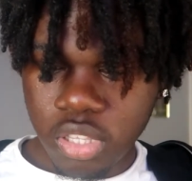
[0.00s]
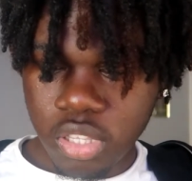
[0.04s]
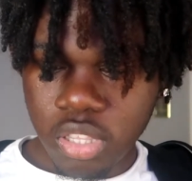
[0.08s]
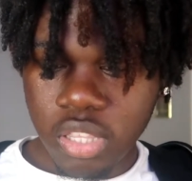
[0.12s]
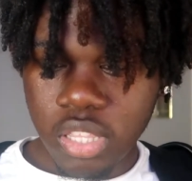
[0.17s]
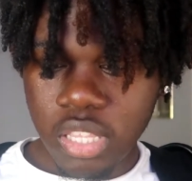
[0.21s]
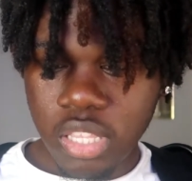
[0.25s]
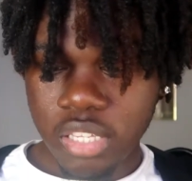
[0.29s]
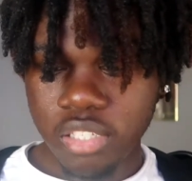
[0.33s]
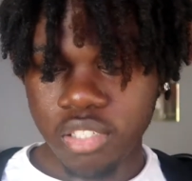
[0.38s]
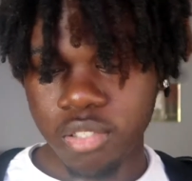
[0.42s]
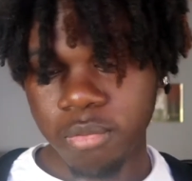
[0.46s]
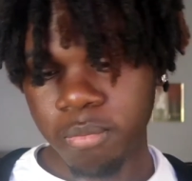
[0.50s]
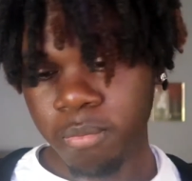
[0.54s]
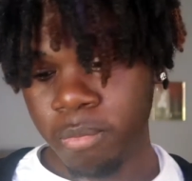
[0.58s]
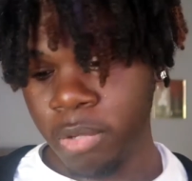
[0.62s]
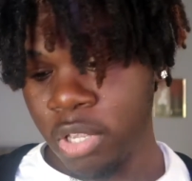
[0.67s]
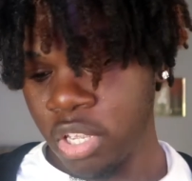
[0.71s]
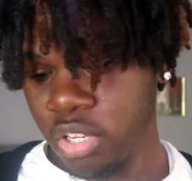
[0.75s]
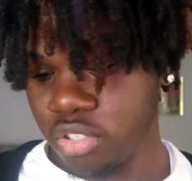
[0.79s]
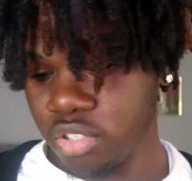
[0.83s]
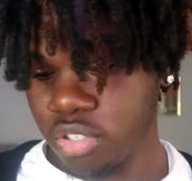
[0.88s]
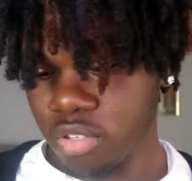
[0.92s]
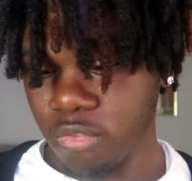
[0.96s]
This
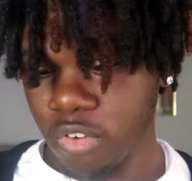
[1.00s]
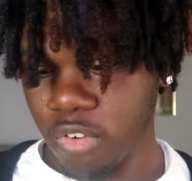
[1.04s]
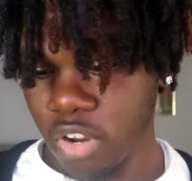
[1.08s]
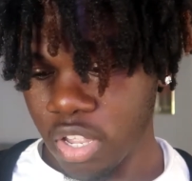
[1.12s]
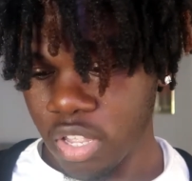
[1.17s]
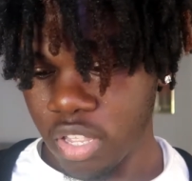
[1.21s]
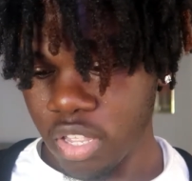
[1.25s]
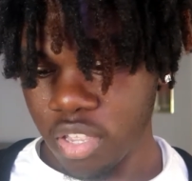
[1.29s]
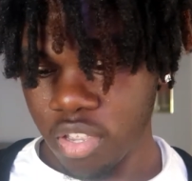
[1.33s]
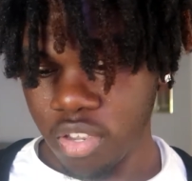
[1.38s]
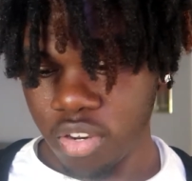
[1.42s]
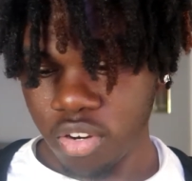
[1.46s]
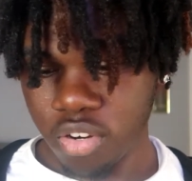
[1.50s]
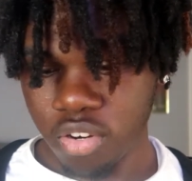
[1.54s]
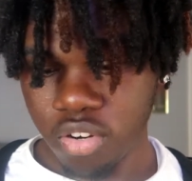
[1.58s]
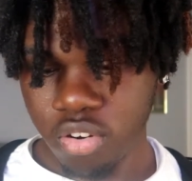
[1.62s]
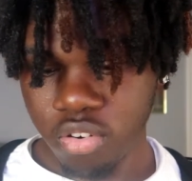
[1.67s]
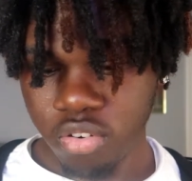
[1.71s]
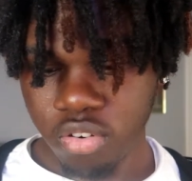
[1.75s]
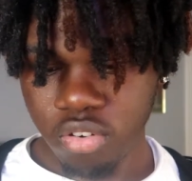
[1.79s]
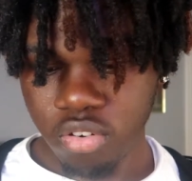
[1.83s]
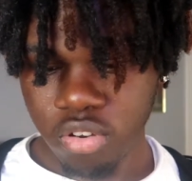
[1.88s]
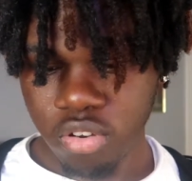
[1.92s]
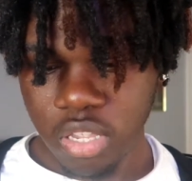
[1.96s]
picture right here
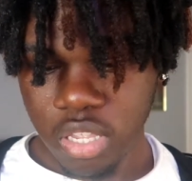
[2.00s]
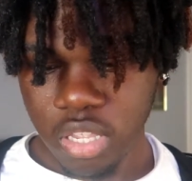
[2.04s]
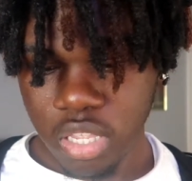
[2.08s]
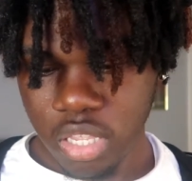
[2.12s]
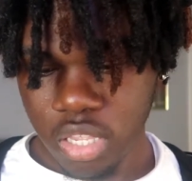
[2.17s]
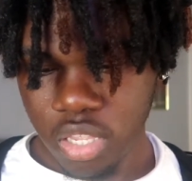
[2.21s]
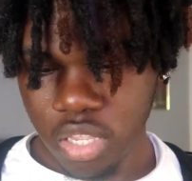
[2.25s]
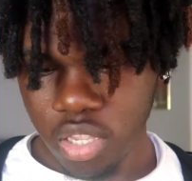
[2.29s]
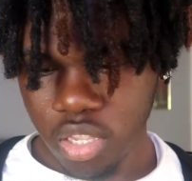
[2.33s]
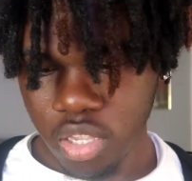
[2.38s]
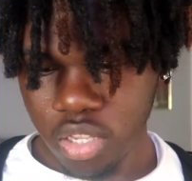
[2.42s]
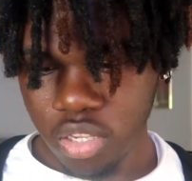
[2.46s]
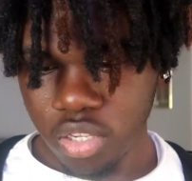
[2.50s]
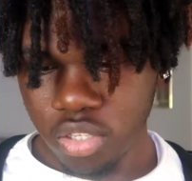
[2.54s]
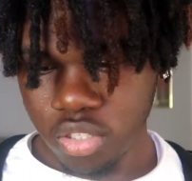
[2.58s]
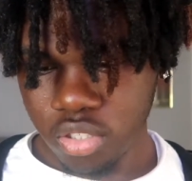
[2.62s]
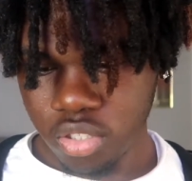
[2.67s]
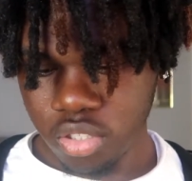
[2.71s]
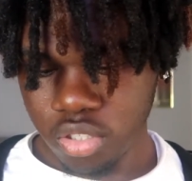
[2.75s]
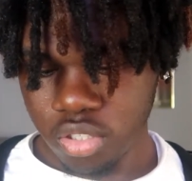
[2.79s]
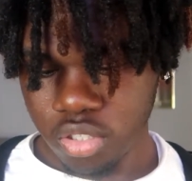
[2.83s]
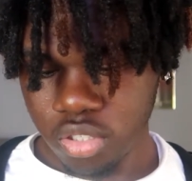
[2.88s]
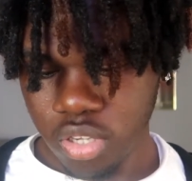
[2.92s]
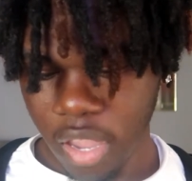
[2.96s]

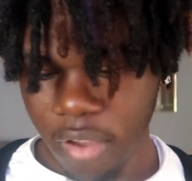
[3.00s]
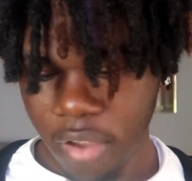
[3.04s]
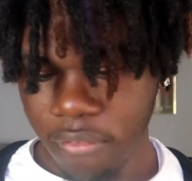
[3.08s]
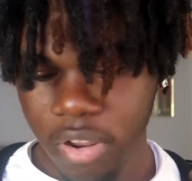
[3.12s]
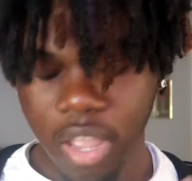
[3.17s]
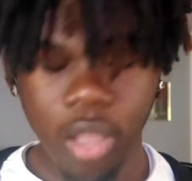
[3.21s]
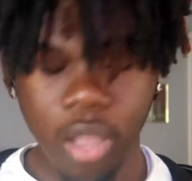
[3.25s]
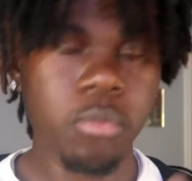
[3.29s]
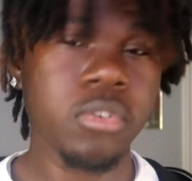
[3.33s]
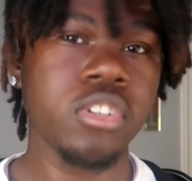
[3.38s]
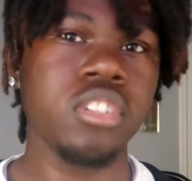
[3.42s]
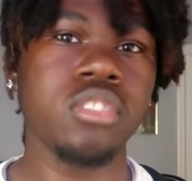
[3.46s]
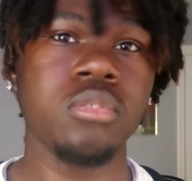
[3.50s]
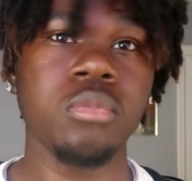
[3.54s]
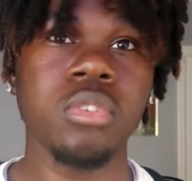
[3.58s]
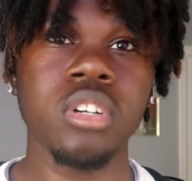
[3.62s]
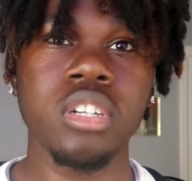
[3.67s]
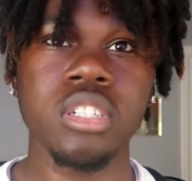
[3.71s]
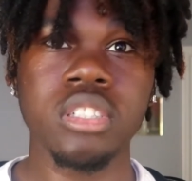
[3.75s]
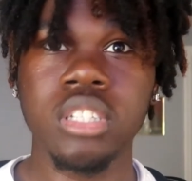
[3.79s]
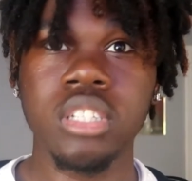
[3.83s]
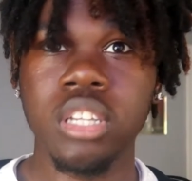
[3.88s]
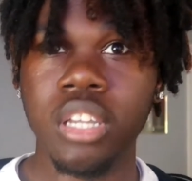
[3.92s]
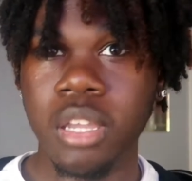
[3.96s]
is, I forgot when this
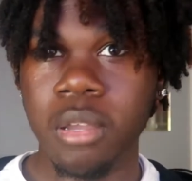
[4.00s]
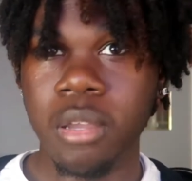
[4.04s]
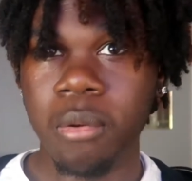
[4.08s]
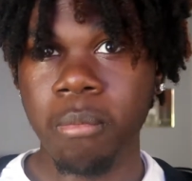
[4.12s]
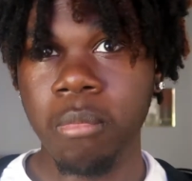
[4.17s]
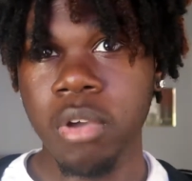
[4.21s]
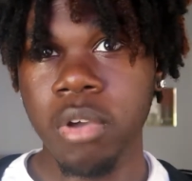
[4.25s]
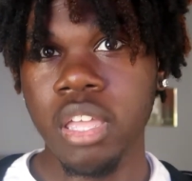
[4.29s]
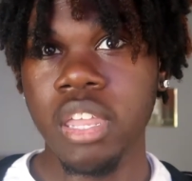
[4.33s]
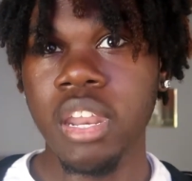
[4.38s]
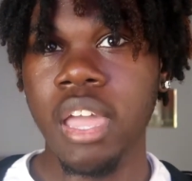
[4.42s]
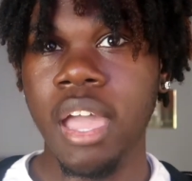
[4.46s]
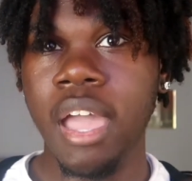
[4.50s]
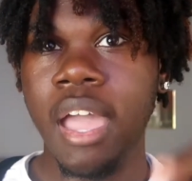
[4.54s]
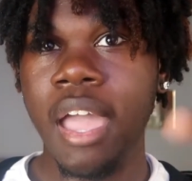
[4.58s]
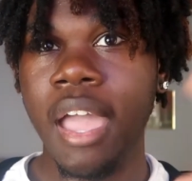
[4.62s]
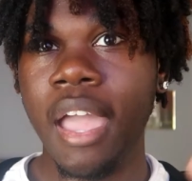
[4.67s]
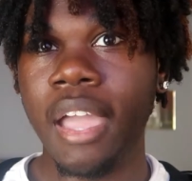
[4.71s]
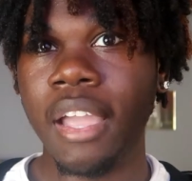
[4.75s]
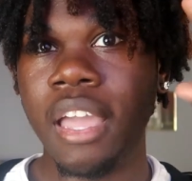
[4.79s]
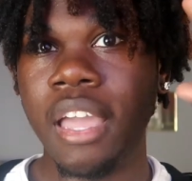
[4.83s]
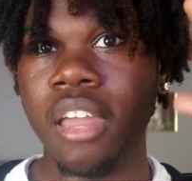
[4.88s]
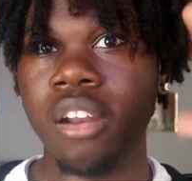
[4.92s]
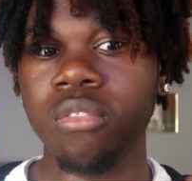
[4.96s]
was, but I
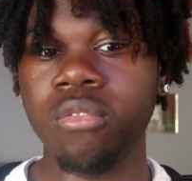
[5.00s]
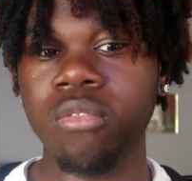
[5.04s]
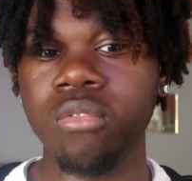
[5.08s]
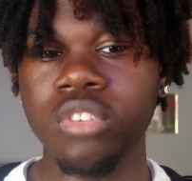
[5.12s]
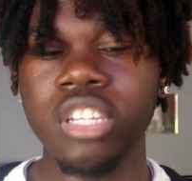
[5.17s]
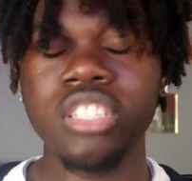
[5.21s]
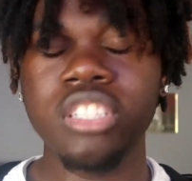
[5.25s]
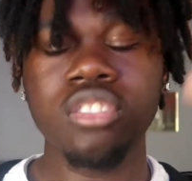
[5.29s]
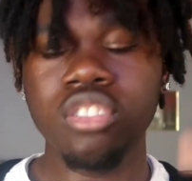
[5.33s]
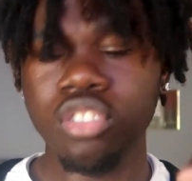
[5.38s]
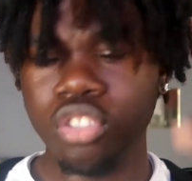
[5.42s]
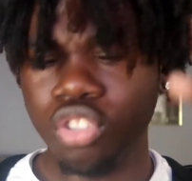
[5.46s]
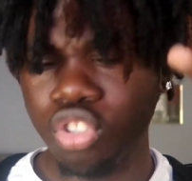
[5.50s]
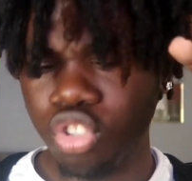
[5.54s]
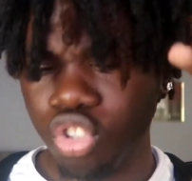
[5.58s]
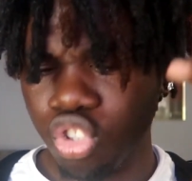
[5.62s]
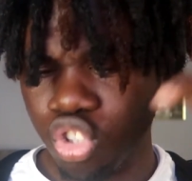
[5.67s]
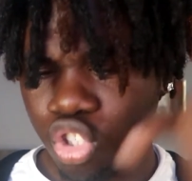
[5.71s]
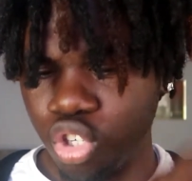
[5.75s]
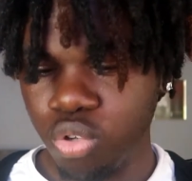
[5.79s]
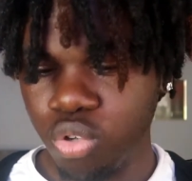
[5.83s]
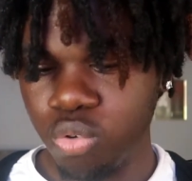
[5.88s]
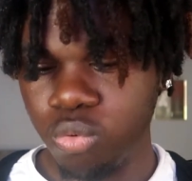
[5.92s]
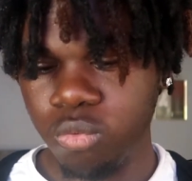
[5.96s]
had got a, this is
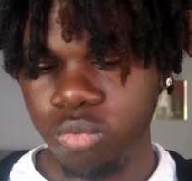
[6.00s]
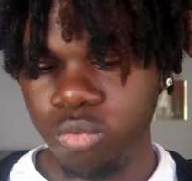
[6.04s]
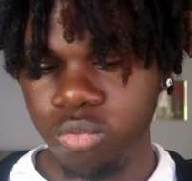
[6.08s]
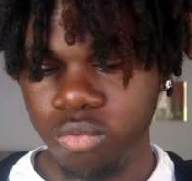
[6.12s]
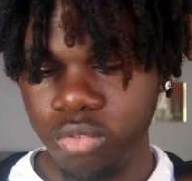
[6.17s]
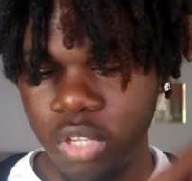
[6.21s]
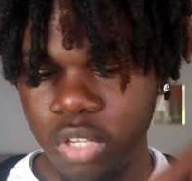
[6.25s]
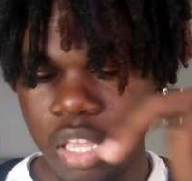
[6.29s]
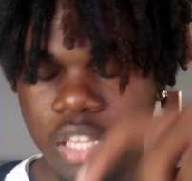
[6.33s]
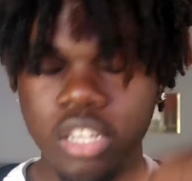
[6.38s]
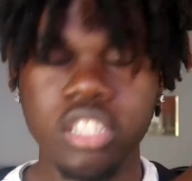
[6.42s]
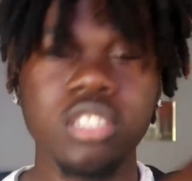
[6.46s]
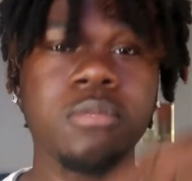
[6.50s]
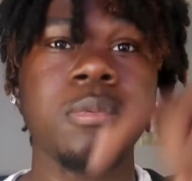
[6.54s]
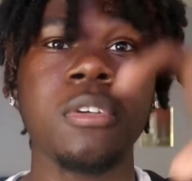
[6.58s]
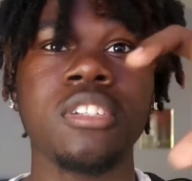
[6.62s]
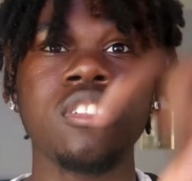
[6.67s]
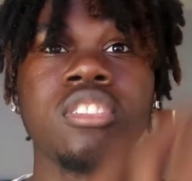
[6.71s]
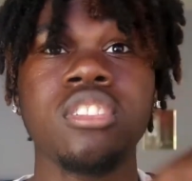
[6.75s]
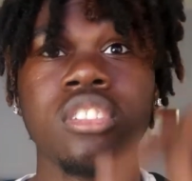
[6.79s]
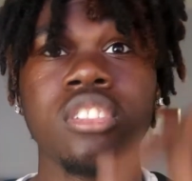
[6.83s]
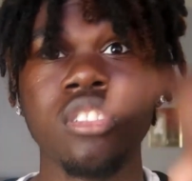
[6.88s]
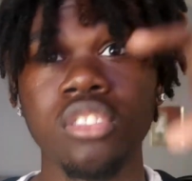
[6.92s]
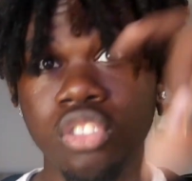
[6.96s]
June. Yeah, this
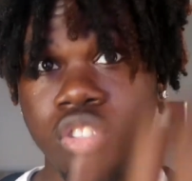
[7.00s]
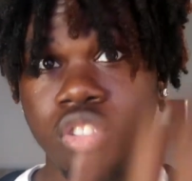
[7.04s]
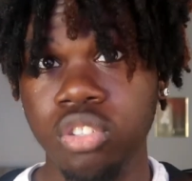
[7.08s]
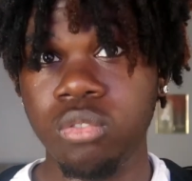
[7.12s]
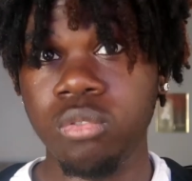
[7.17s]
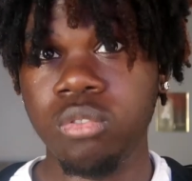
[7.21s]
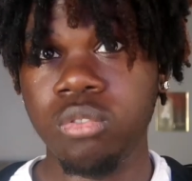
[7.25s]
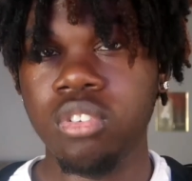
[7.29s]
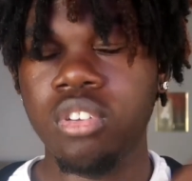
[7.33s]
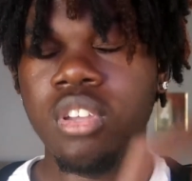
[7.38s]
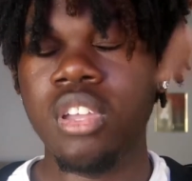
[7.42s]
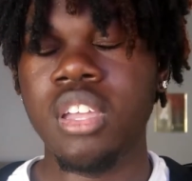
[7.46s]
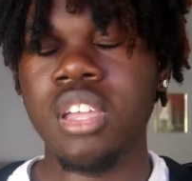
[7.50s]
picture's in June.